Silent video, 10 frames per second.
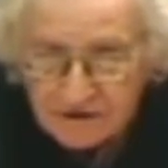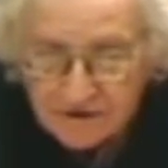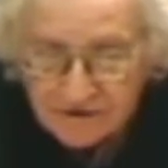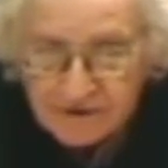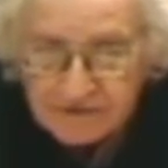to
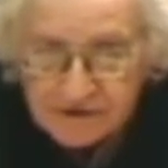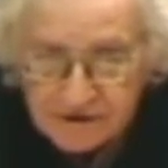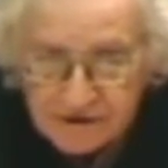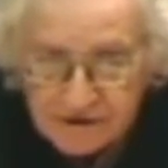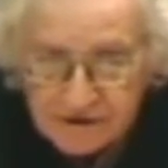the
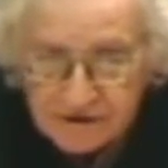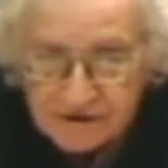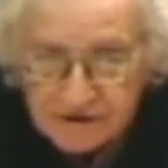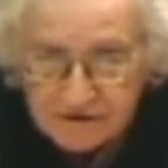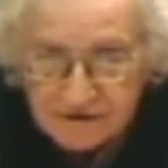government
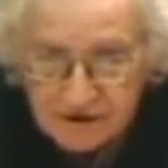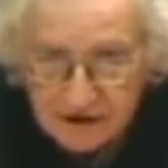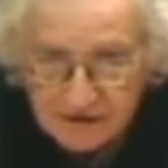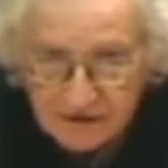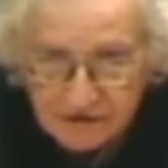position,
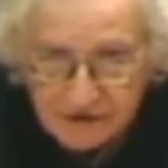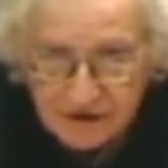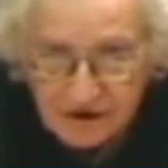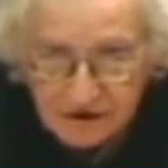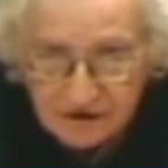the kind of
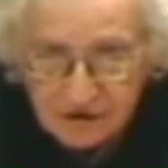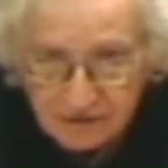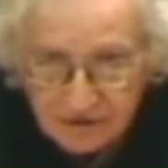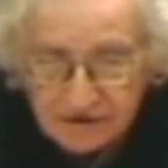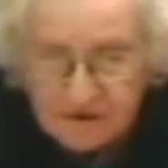state
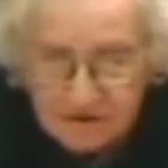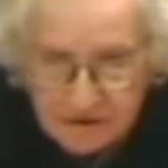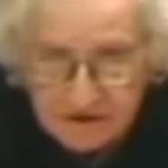corporate